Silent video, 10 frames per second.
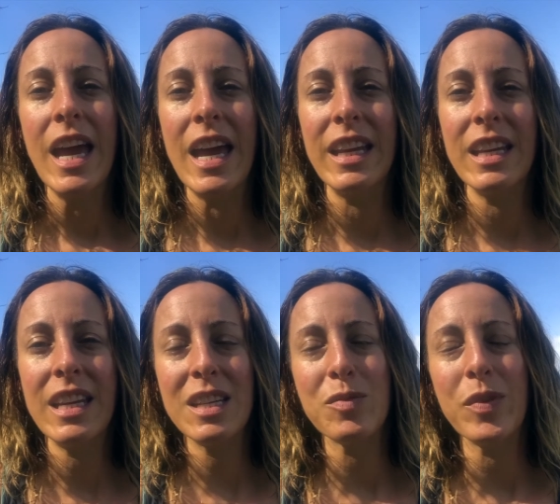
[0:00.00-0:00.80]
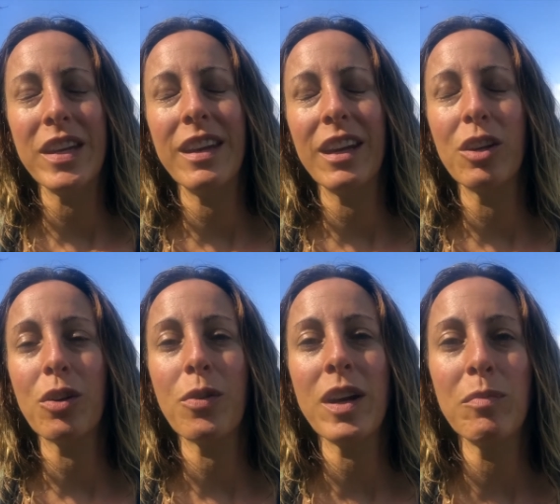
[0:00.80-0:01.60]
and he has been
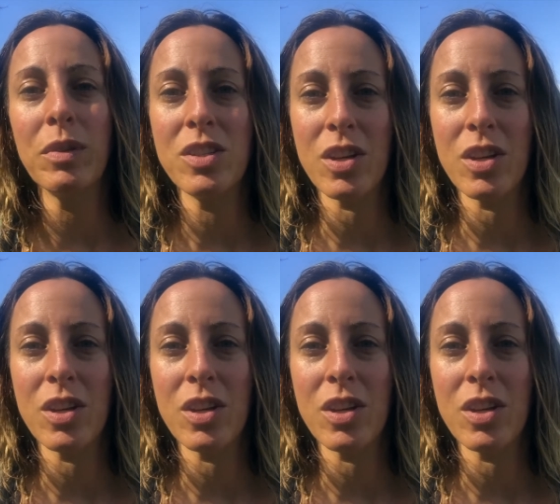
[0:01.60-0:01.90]
incredibly